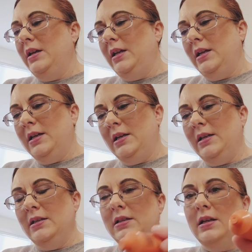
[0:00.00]

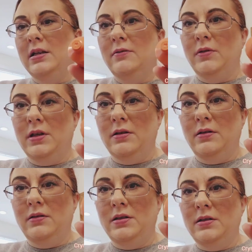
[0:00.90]
And
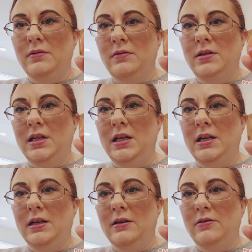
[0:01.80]
without
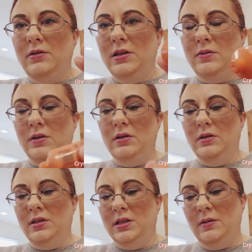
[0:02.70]
taking it out, that's what it
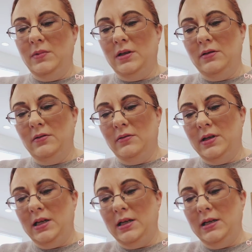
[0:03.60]
looks like. But I'll go
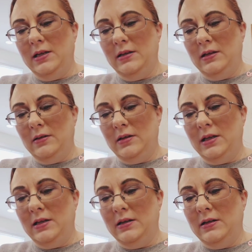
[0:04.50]
ahead and
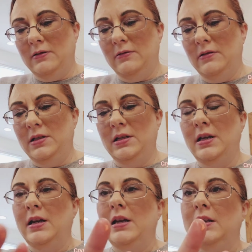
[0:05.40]
take it out.
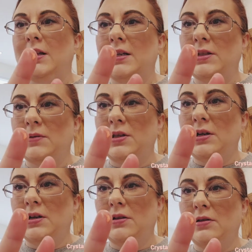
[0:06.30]
That's what the
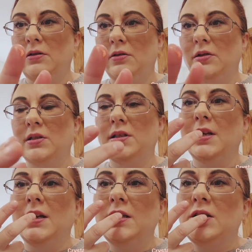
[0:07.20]
color looks
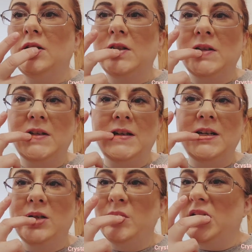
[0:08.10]
like. So I'm just going to
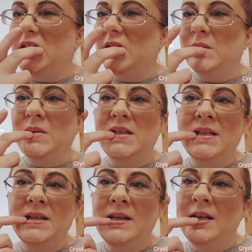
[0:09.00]
try it on my lips.